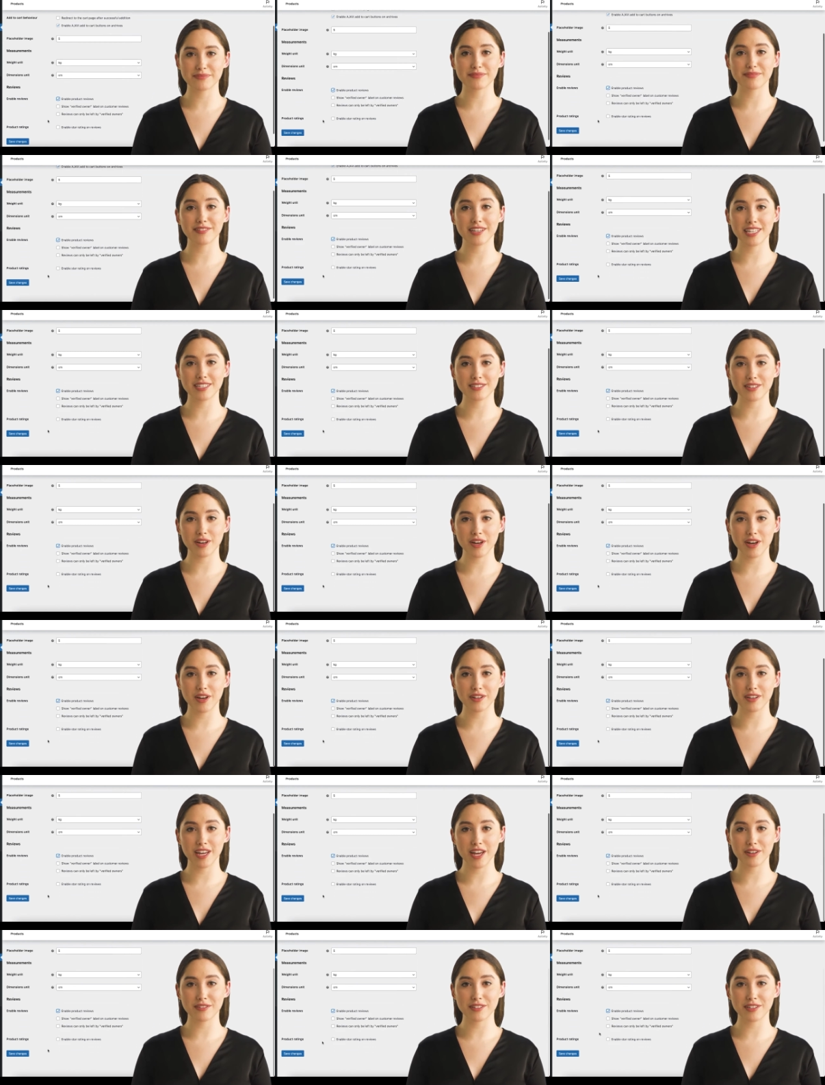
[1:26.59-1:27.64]
These are
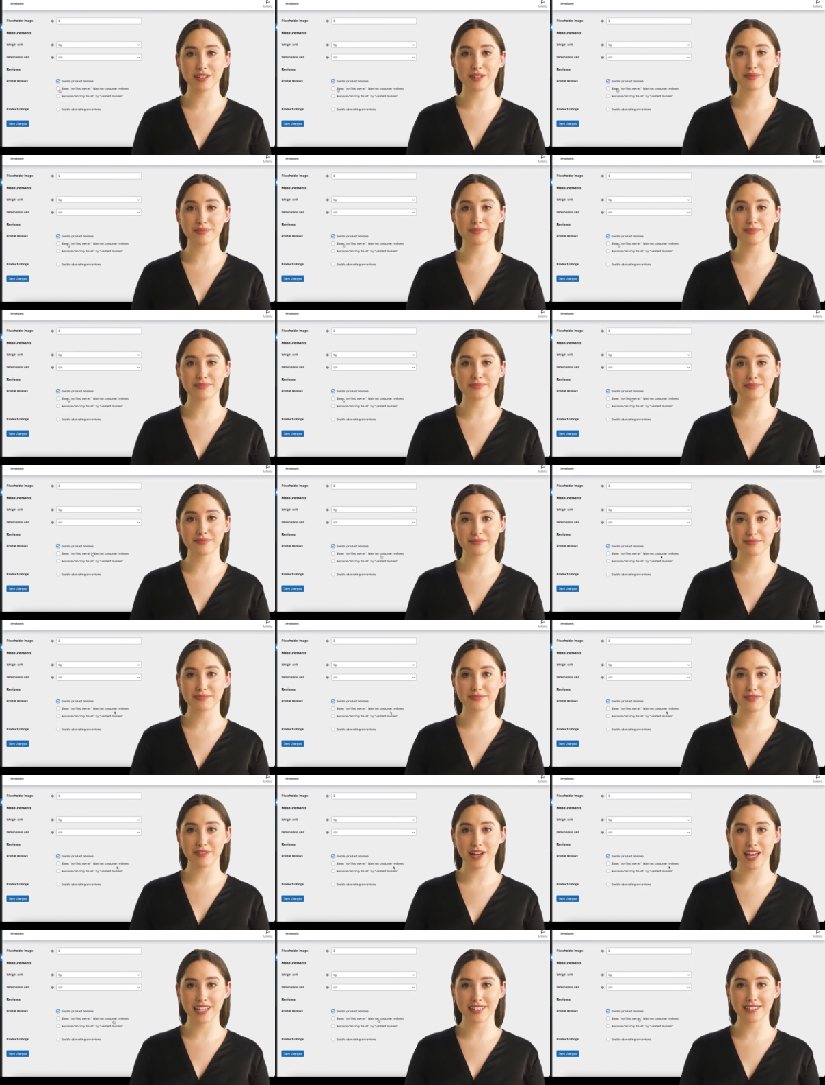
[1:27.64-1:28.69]
all optional.
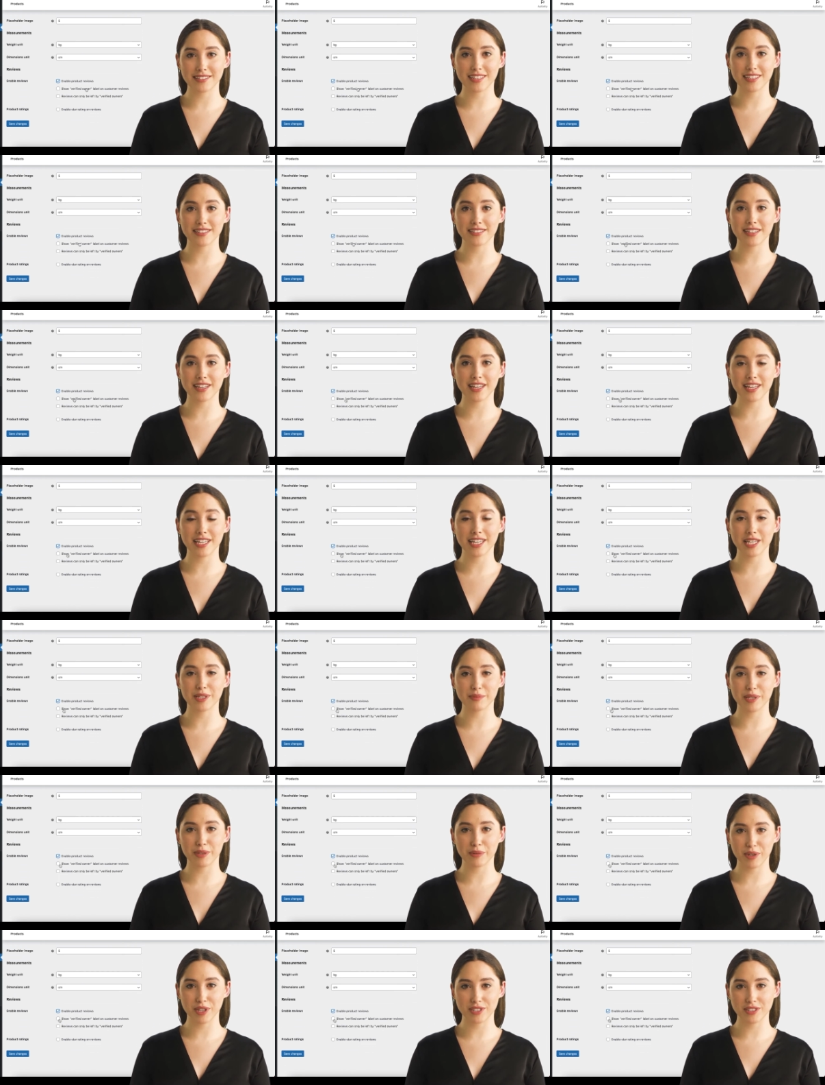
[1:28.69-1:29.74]
For instance, you
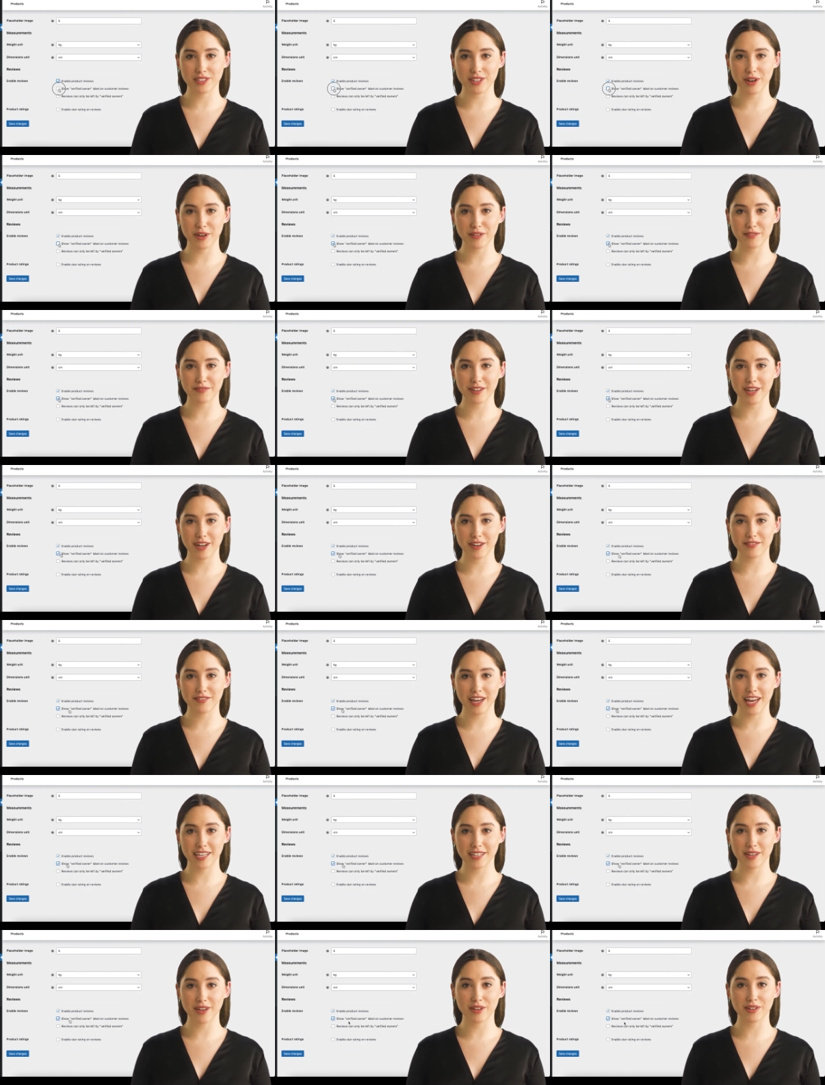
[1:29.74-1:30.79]
may want to show a
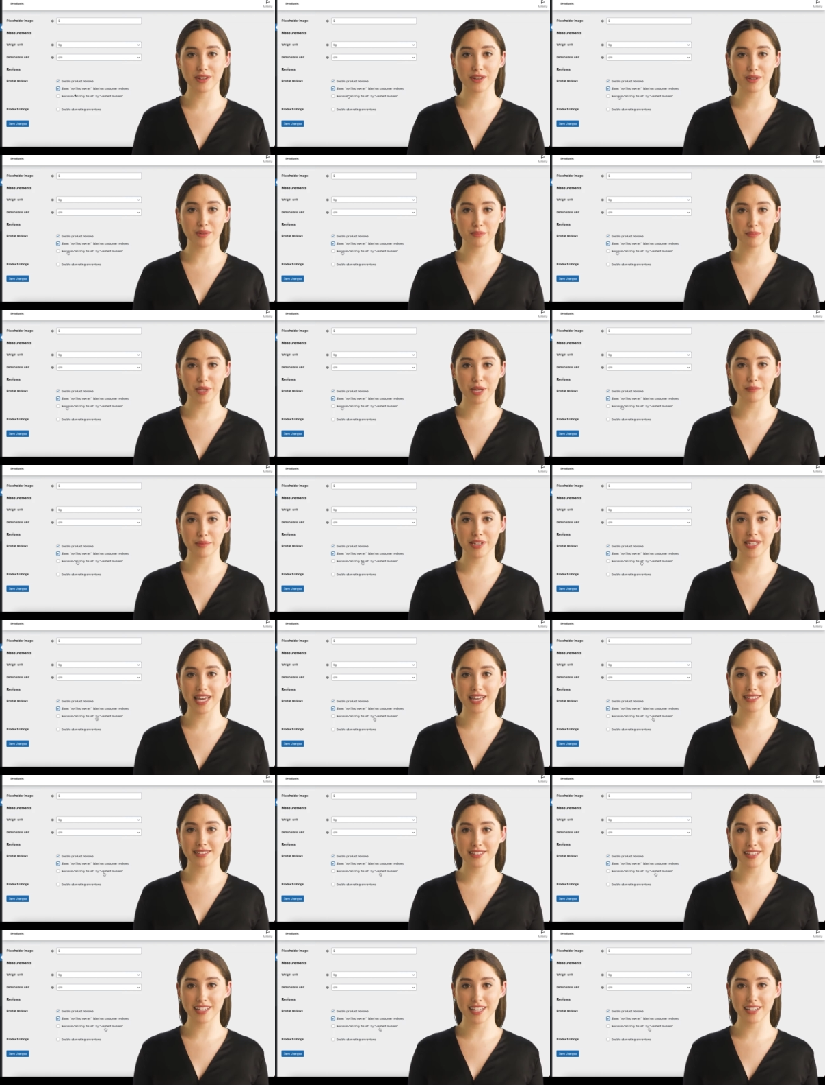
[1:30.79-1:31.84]
verified owner label
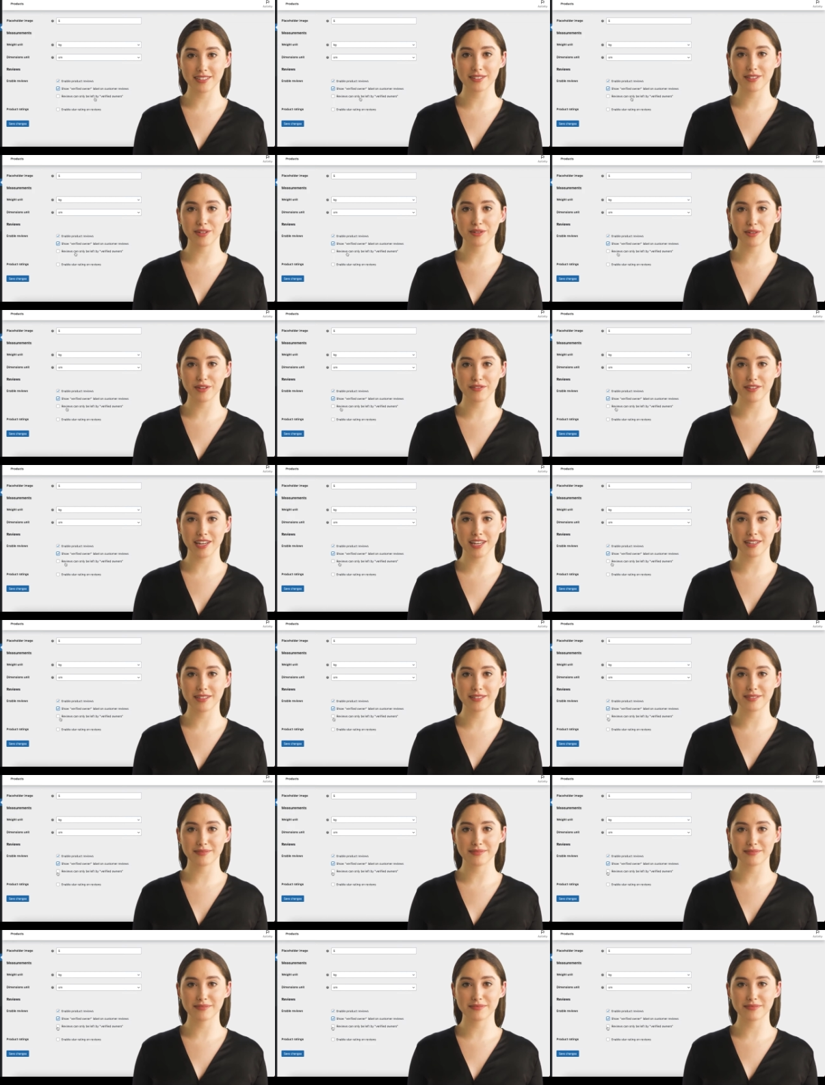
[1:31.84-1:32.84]
next to customer reviews.